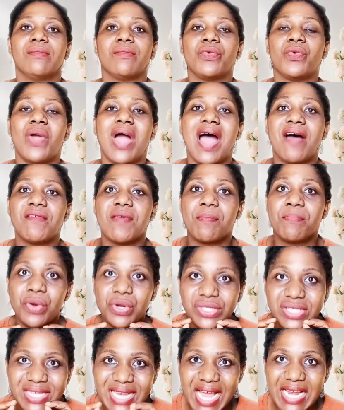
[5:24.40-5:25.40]
You have a
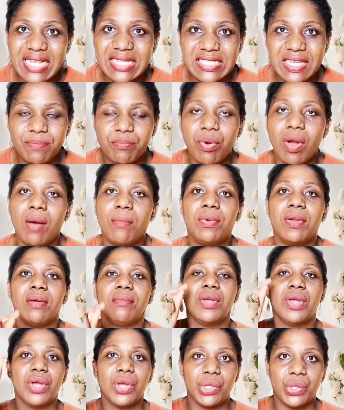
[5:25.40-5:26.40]
personality
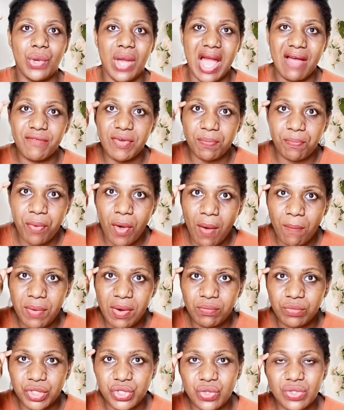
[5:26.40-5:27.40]
problem. You have a
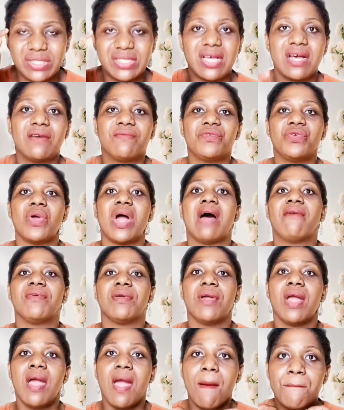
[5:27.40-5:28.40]
problem with yourself. You have
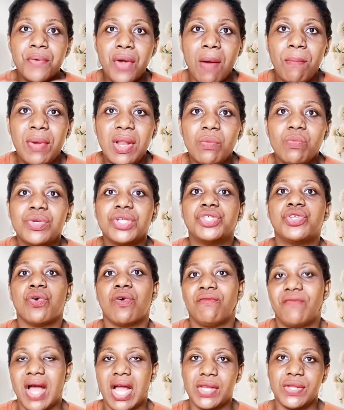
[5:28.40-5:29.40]
a problem with
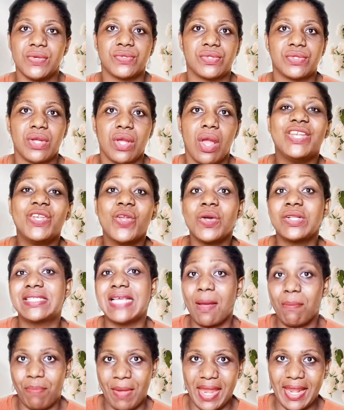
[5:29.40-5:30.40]
your values.
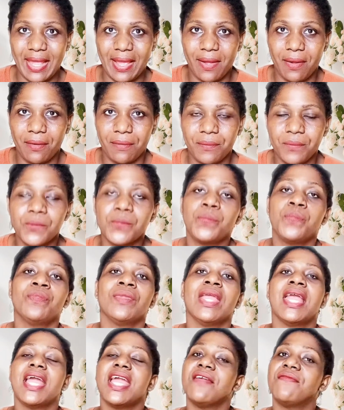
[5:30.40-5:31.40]
Nota bene,
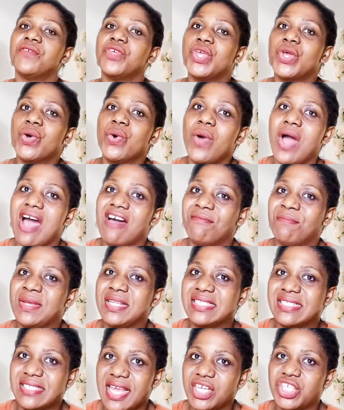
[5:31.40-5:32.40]
if you have
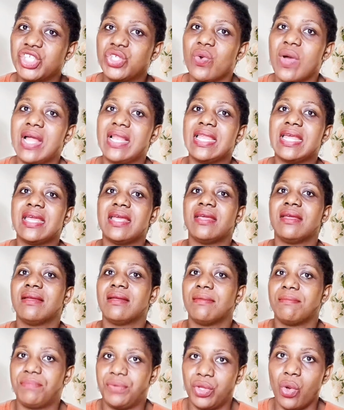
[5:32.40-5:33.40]
been sexually
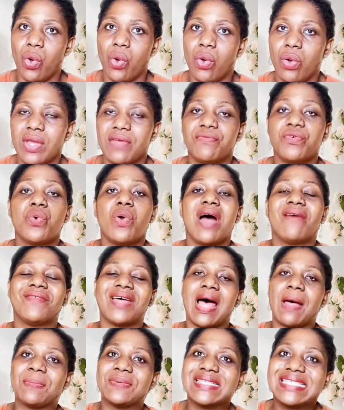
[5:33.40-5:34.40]
pure, if you have
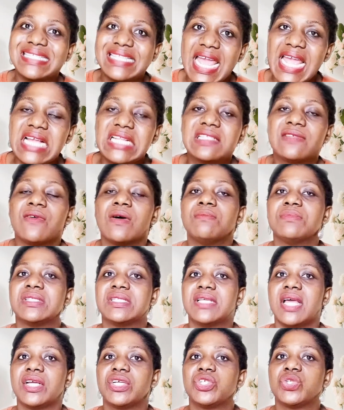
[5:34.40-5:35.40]
abstained from
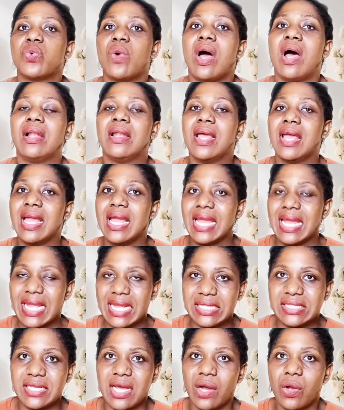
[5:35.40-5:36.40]
sexual
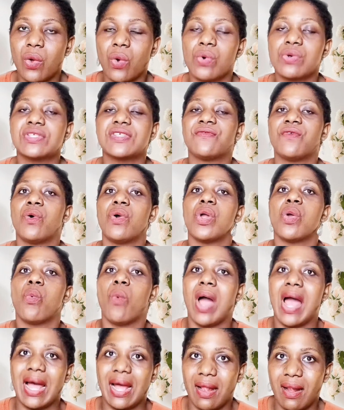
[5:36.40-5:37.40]
intercourse for a
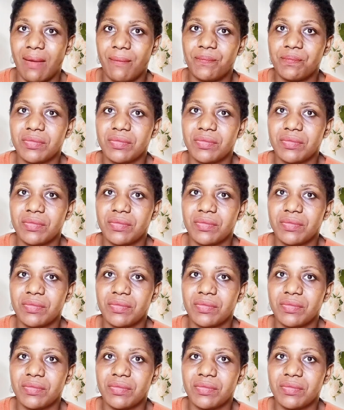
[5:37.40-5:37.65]
while,